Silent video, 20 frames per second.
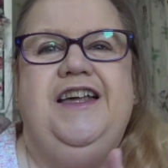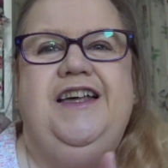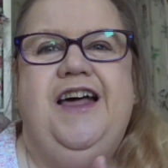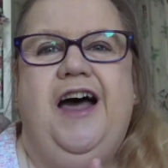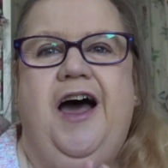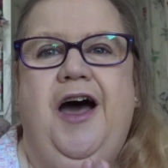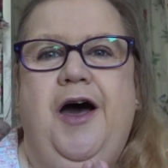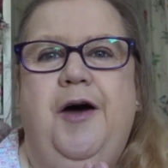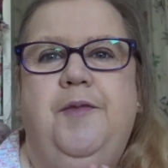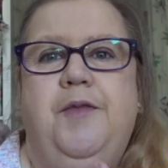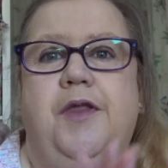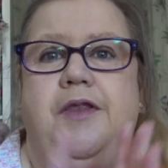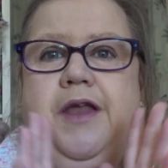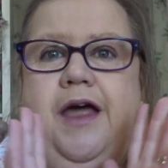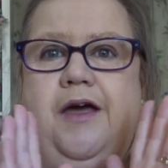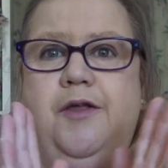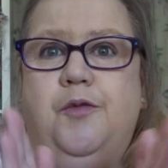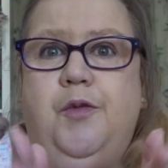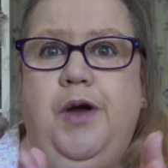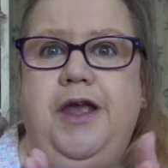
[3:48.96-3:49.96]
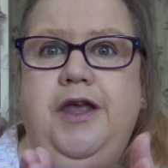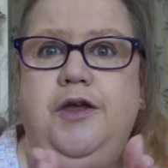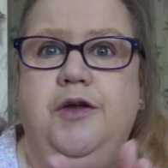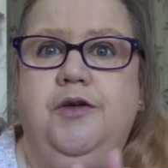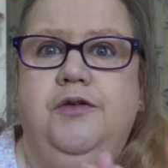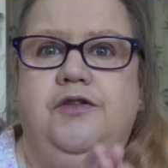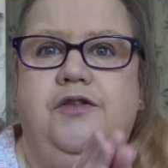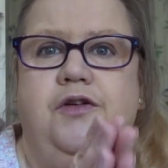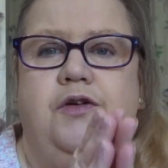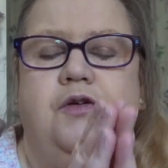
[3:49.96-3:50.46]
Now, the way
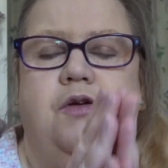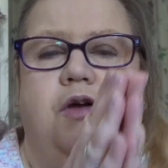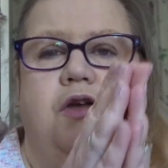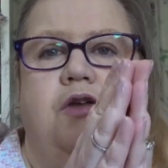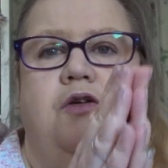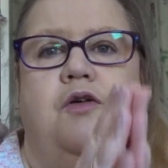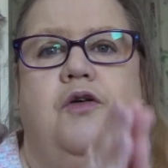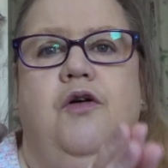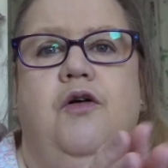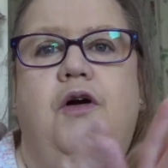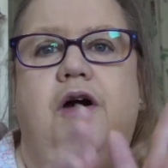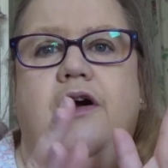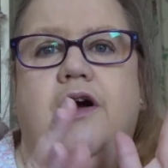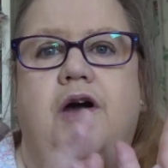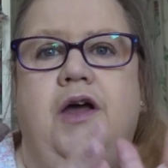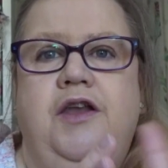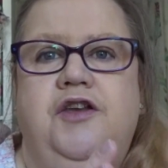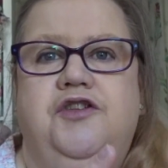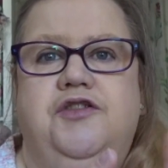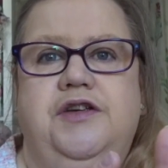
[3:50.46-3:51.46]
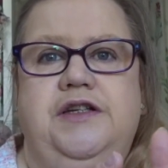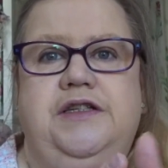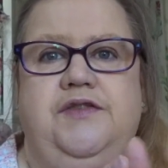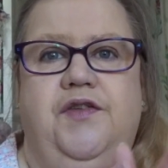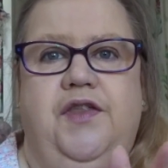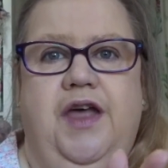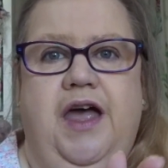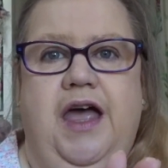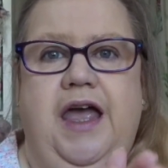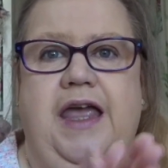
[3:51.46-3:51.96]
you do your entries for
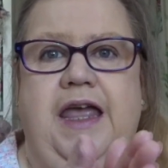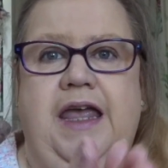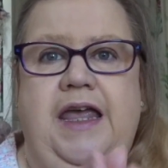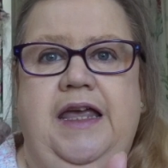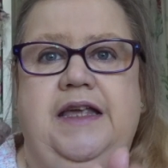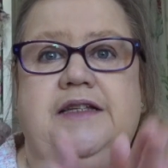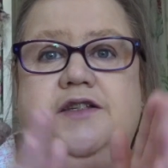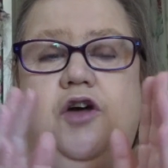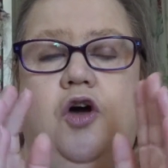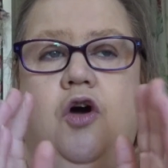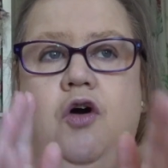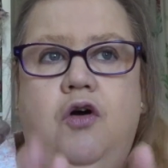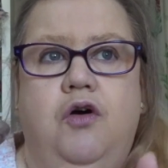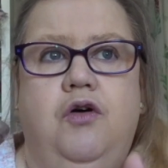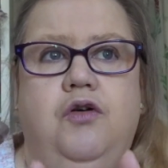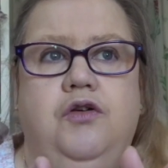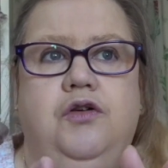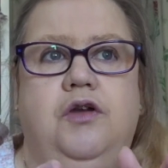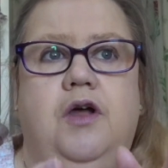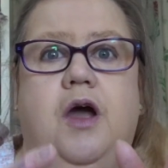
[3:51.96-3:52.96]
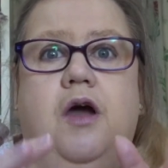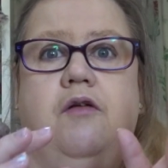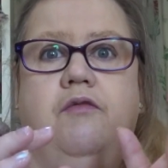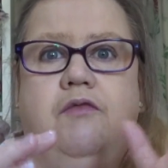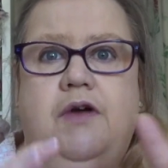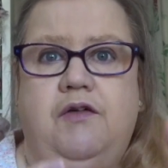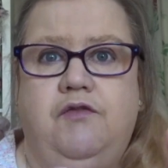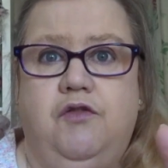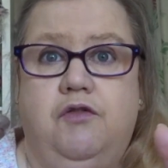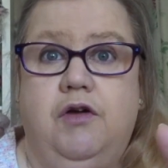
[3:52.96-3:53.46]
that is on
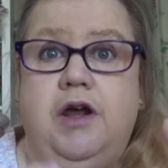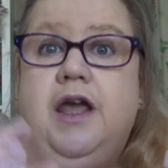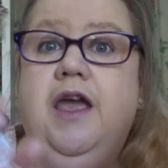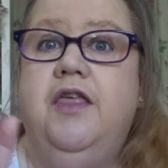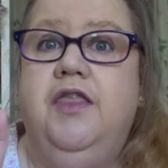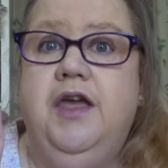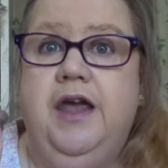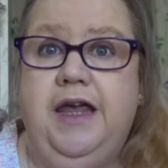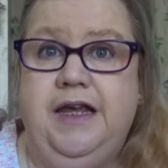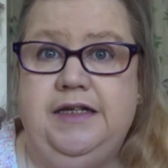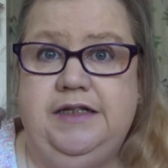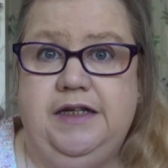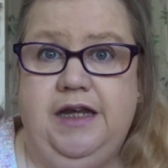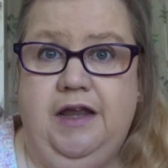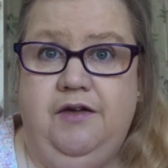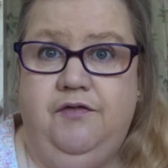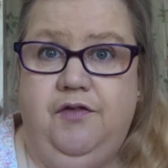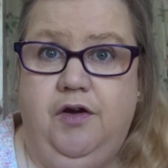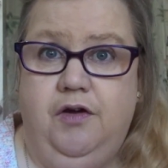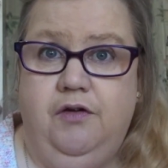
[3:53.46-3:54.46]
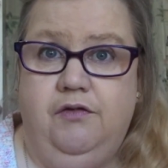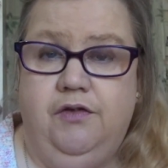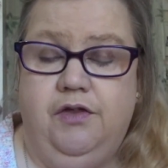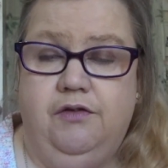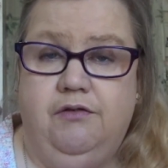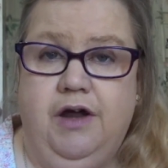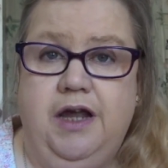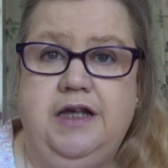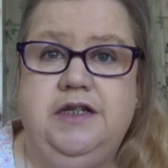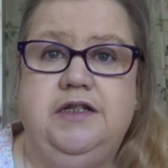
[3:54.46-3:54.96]
Ravelry. There is an FO
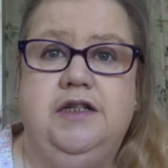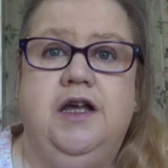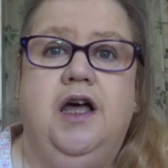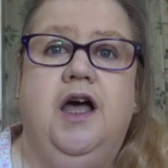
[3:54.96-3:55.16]
thread.